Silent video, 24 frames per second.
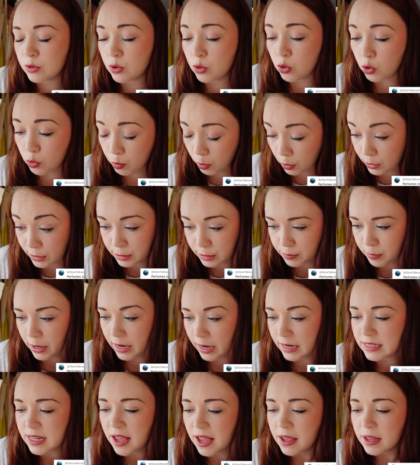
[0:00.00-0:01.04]
or body
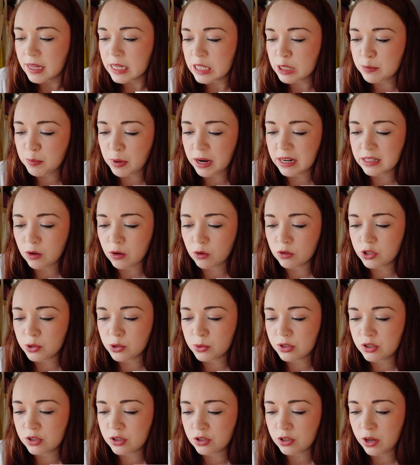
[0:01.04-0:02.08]
sprays sprayed onto
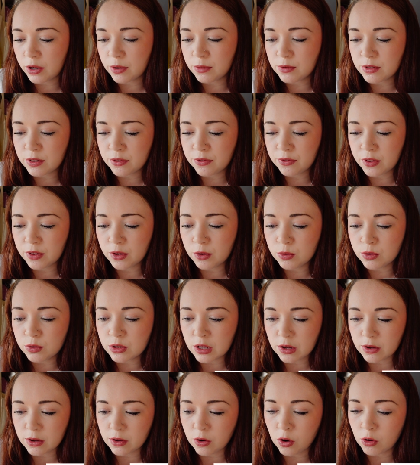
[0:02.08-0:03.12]
a stone
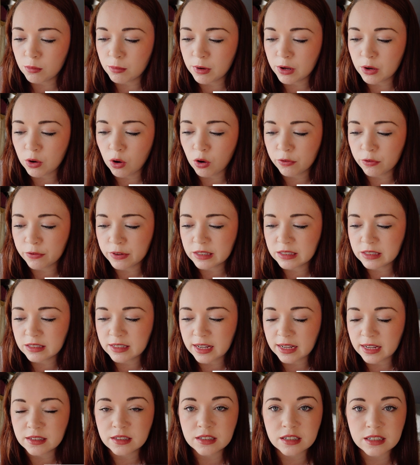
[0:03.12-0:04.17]
diffuser on my office
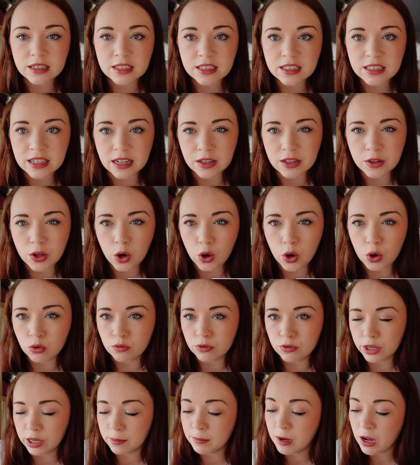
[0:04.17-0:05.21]
desk to scent the whole
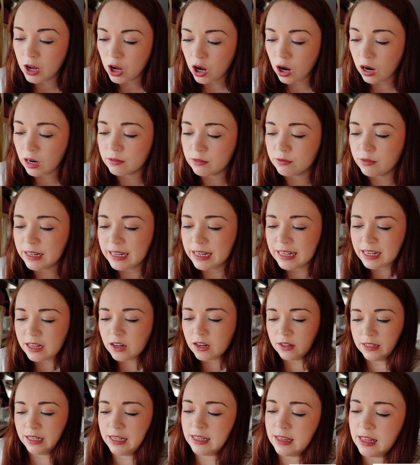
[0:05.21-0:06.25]
room. I really
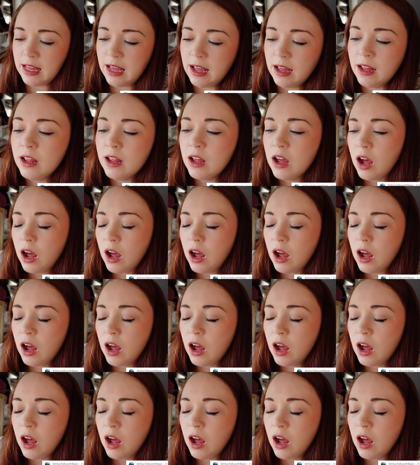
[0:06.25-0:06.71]
like that.